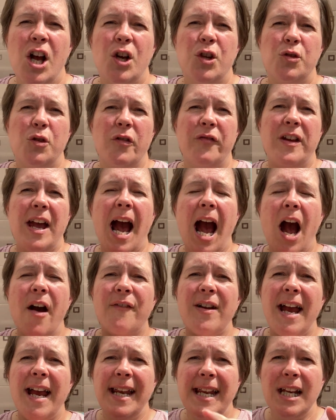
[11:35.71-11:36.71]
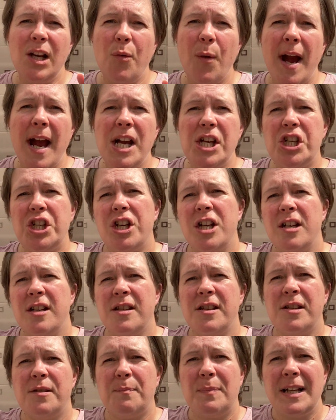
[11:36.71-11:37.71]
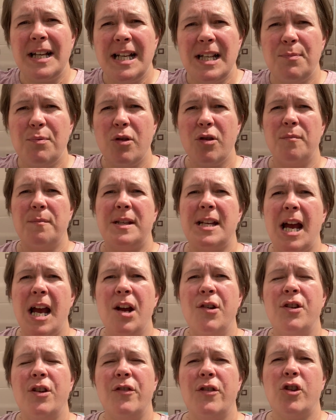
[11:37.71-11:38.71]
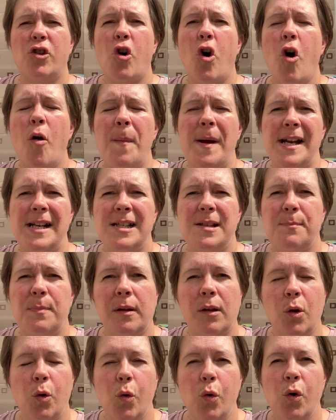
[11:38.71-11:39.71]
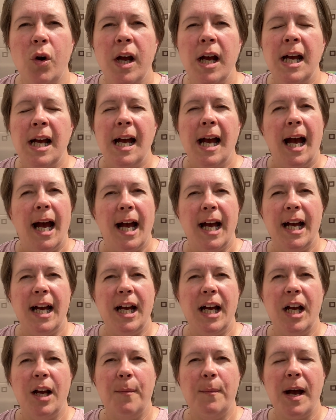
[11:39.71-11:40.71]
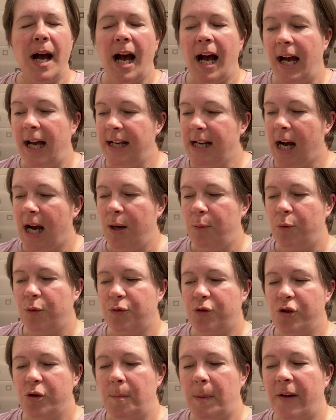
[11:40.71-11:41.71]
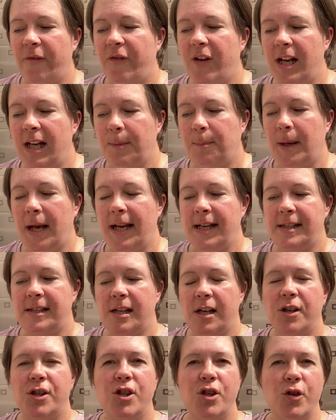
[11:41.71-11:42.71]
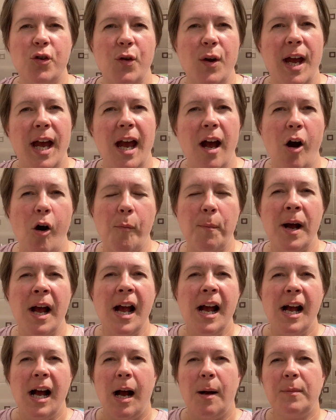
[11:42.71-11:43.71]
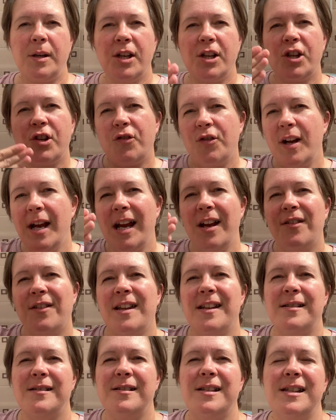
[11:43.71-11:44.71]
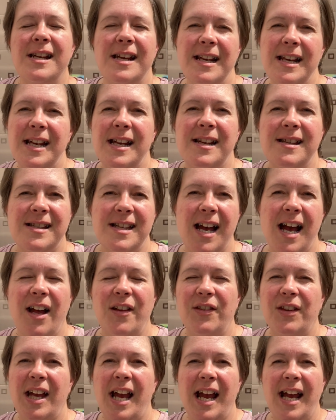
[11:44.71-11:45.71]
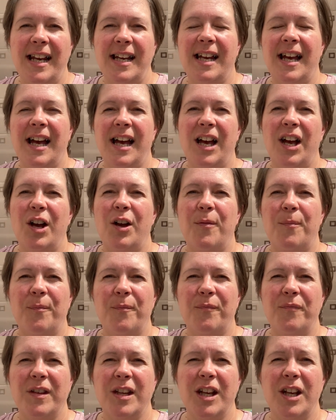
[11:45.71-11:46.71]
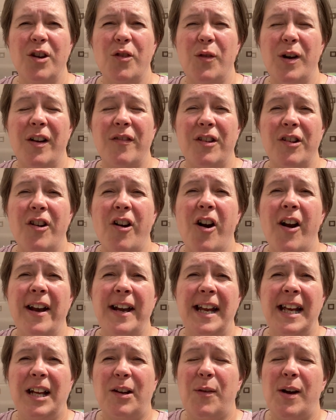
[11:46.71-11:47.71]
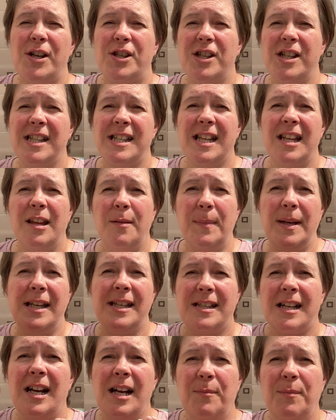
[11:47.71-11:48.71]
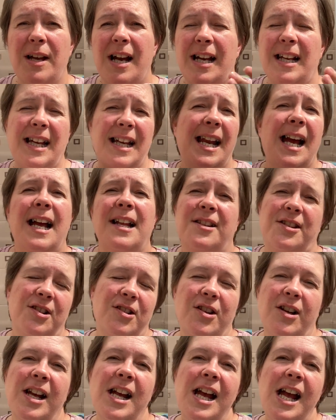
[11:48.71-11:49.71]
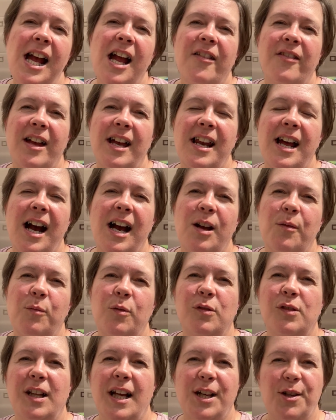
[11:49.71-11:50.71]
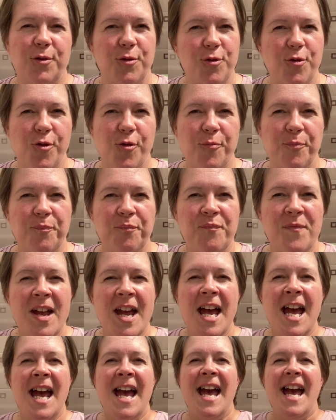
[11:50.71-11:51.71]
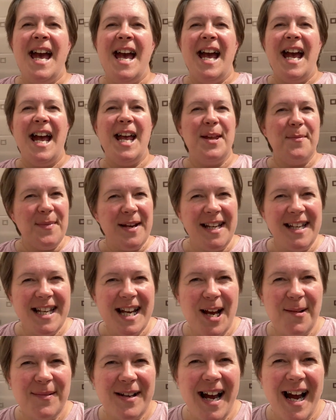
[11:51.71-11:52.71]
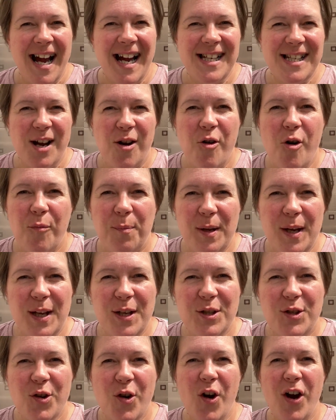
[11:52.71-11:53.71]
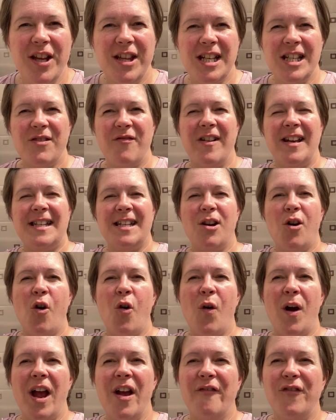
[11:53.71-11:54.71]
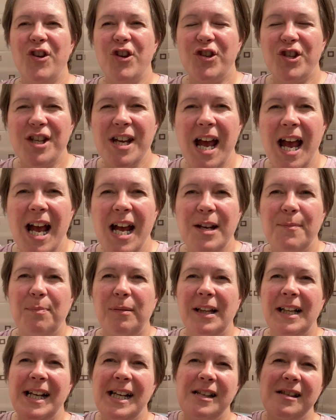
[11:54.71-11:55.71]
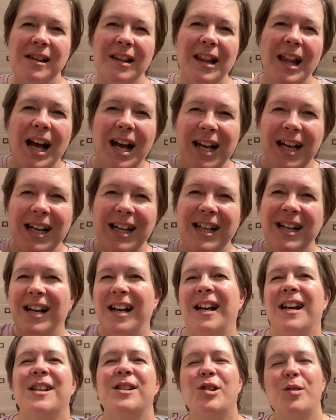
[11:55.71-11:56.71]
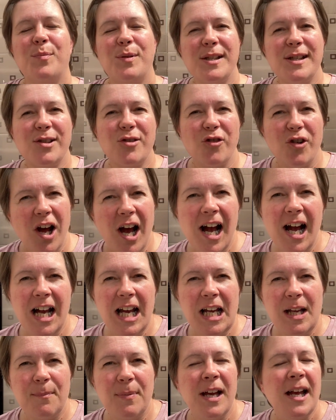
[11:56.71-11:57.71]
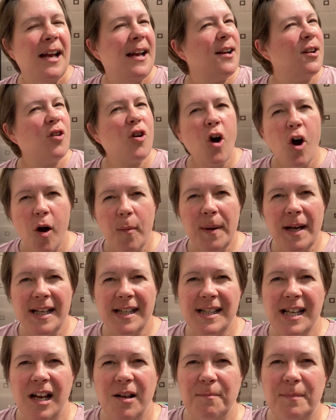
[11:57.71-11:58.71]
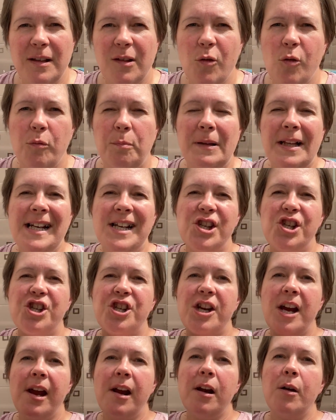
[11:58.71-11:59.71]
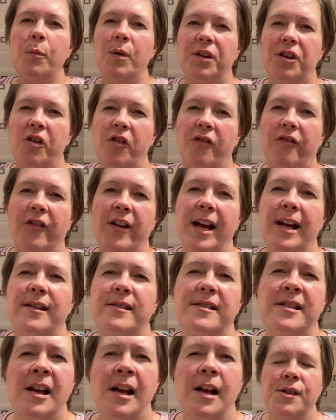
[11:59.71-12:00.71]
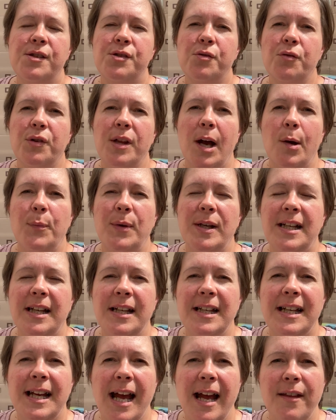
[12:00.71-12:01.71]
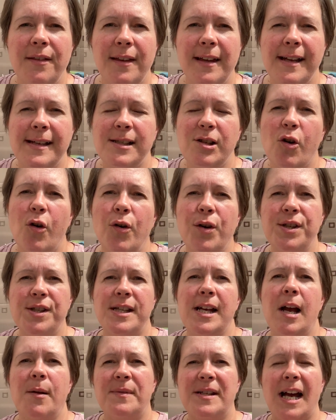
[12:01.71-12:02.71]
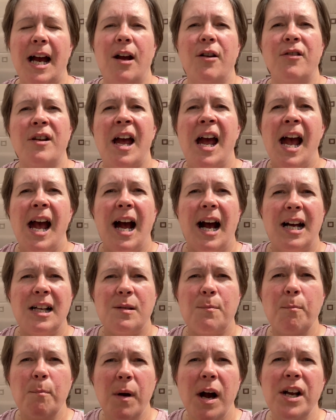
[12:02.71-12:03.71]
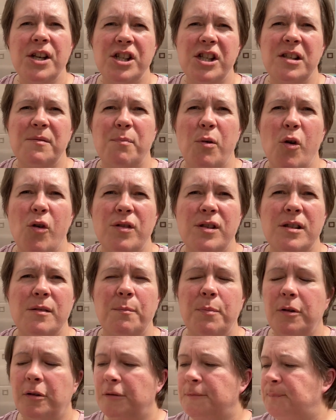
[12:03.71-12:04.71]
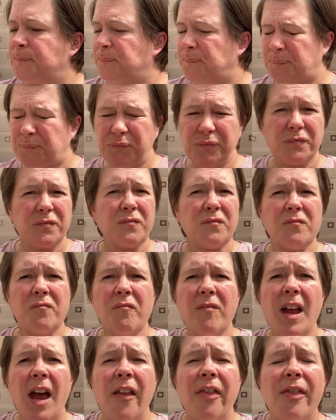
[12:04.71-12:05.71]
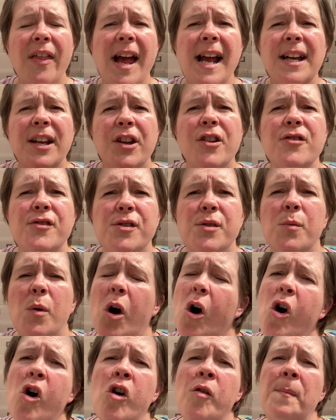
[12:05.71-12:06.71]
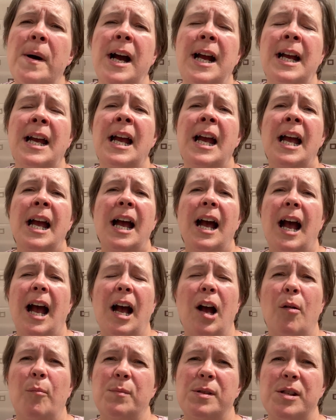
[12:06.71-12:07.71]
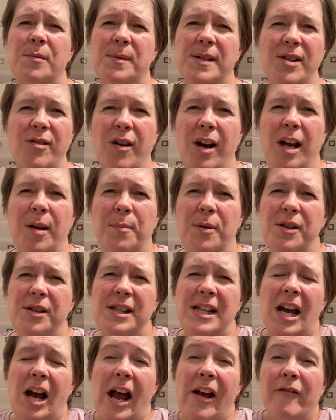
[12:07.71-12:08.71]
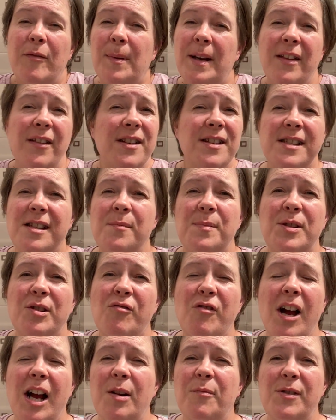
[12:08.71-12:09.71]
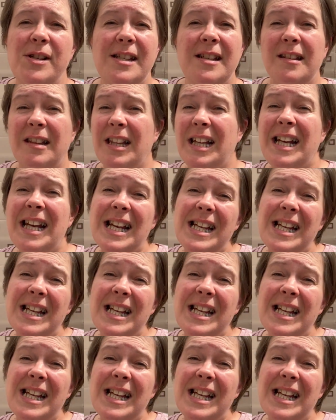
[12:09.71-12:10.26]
So if you have any questions, please put them down in the comments below, and I will do my very best to help. I'm going to create this series, and then, you know, if there are any questions in the meantime that I can answer, then I will let you know. In the meantime, guys, I hope you enjoyed this video. If you did, please like, subscribe, comment down below. Please share it with your friends so that we can get this concept out as much as possible. Thank you to all my subscribers, everybody that's subscribed recently.